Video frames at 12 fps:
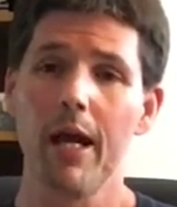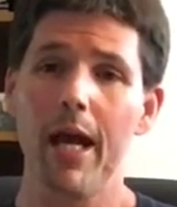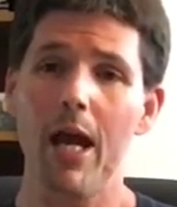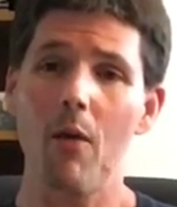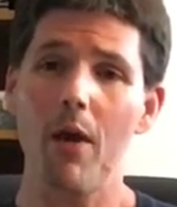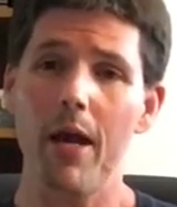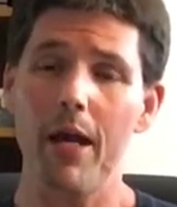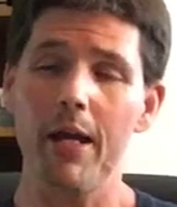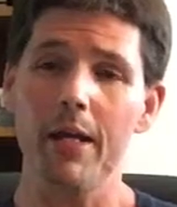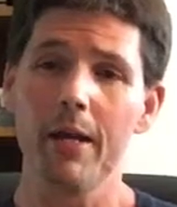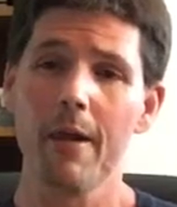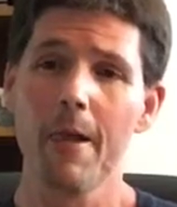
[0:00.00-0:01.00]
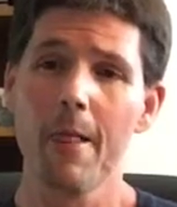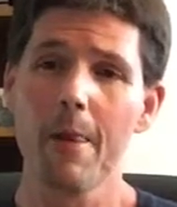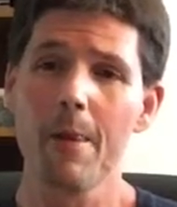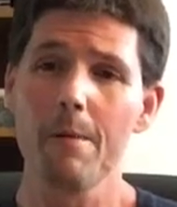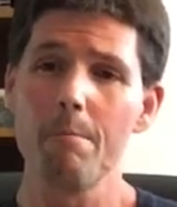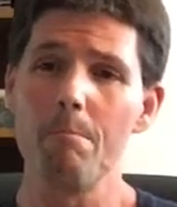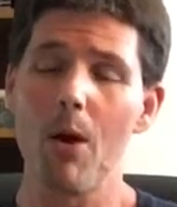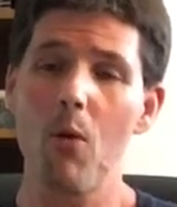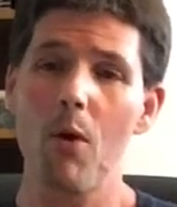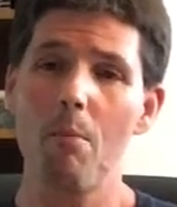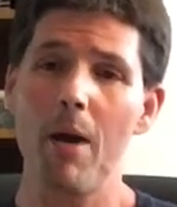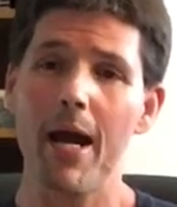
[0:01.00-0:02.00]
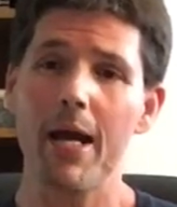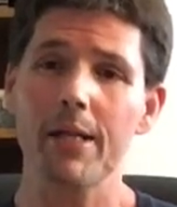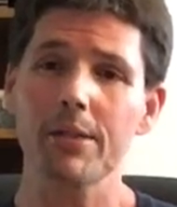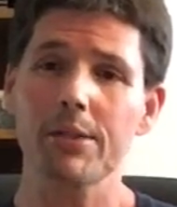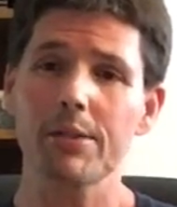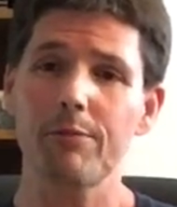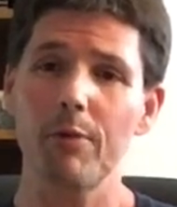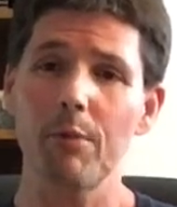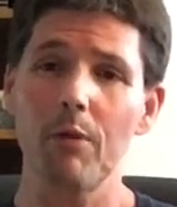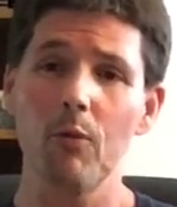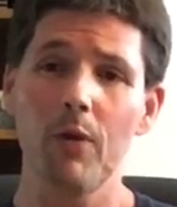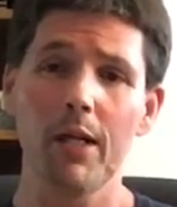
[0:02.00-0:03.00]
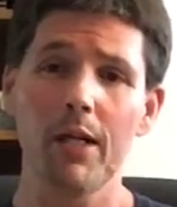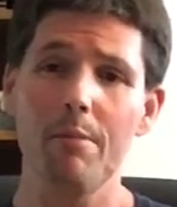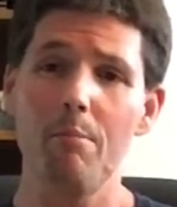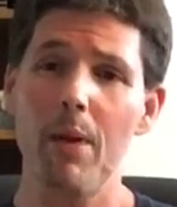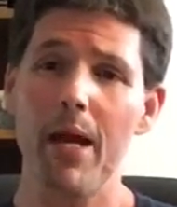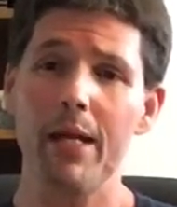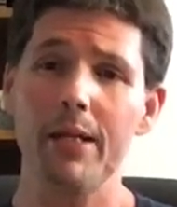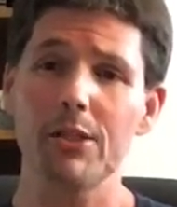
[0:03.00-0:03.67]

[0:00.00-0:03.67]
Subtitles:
how a Moabitess from a really bad,